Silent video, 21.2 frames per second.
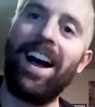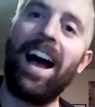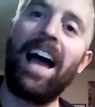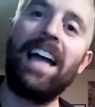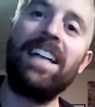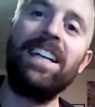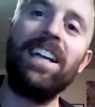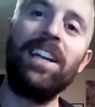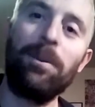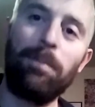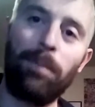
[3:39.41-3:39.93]

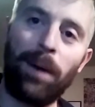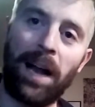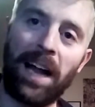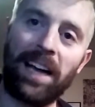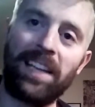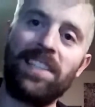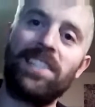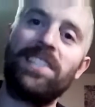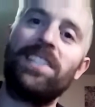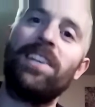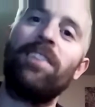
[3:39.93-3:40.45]
I need to
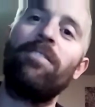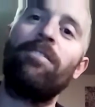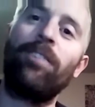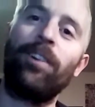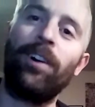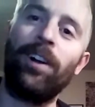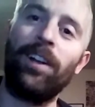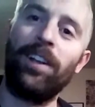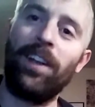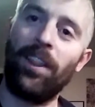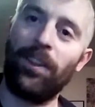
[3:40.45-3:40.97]
practice it
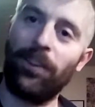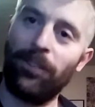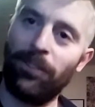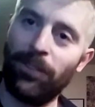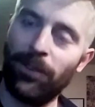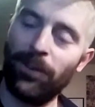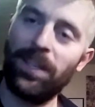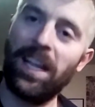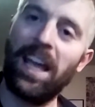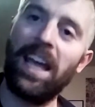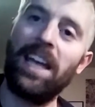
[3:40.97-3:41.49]
for another
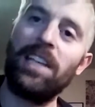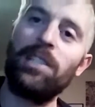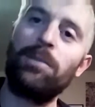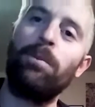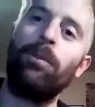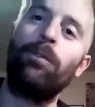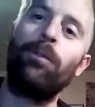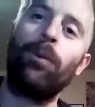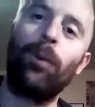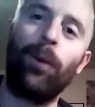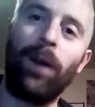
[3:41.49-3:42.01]
few days
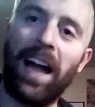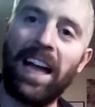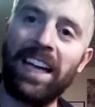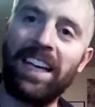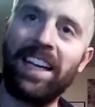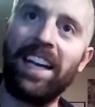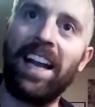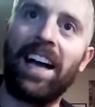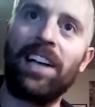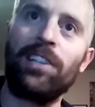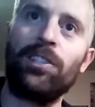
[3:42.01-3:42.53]
before
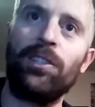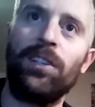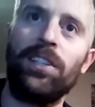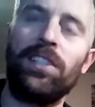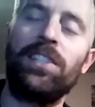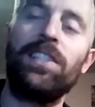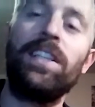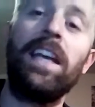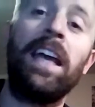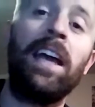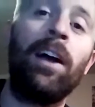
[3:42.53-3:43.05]
I could actually
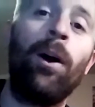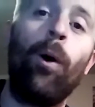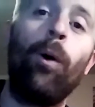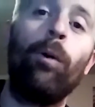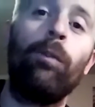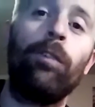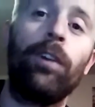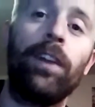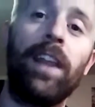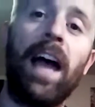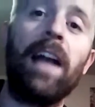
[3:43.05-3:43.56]
sing
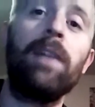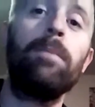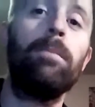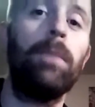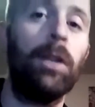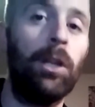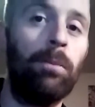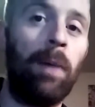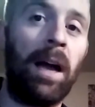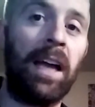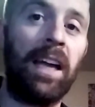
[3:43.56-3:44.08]
over that.
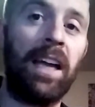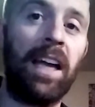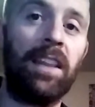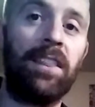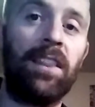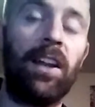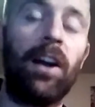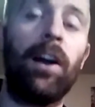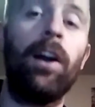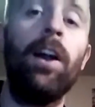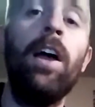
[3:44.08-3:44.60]
But you might get
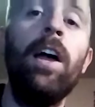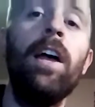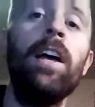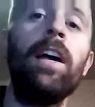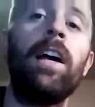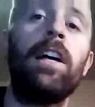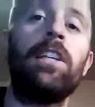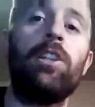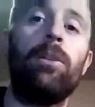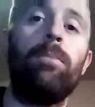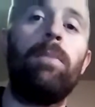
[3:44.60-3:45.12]
there,
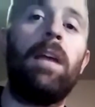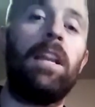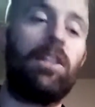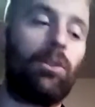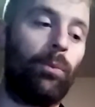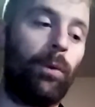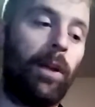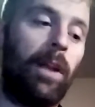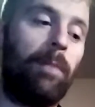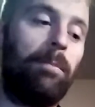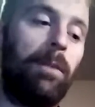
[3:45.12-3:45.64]
because it'd
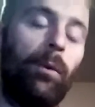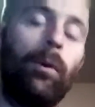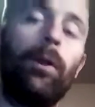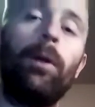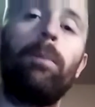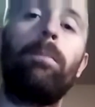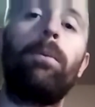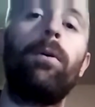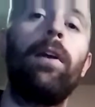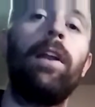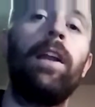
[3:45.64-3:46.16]
be
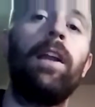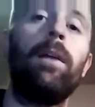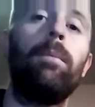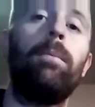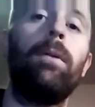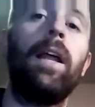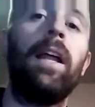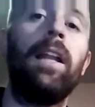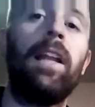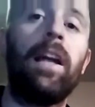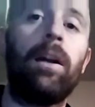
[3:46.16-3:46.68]
really pretty to
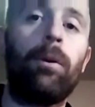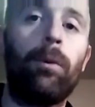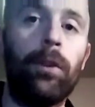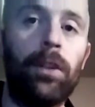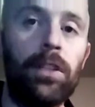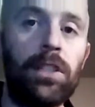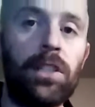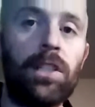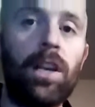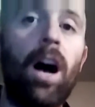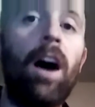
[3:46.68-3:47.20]
play like
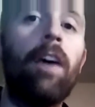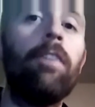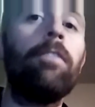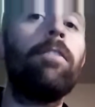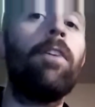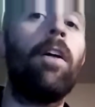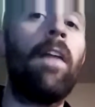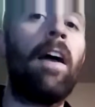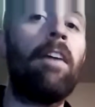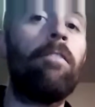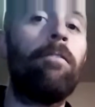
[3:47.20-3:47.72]
really
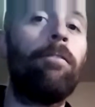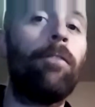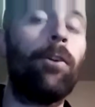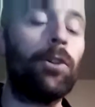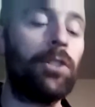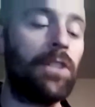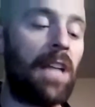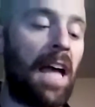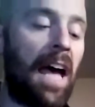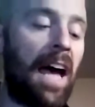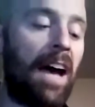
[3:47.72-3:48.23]
soft on that
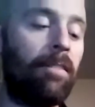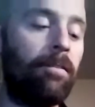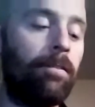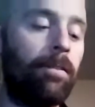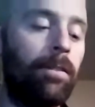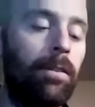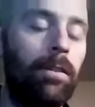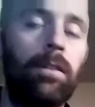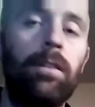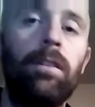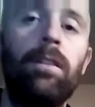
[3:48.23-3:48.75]
first half.
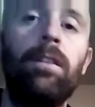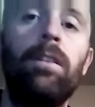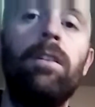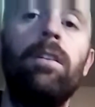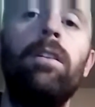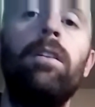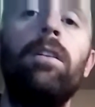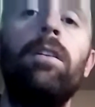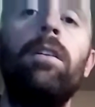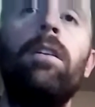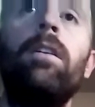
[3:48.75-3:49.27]

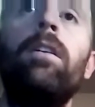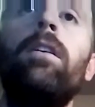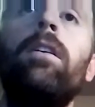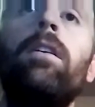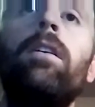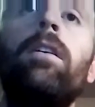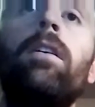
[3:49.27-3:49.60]
You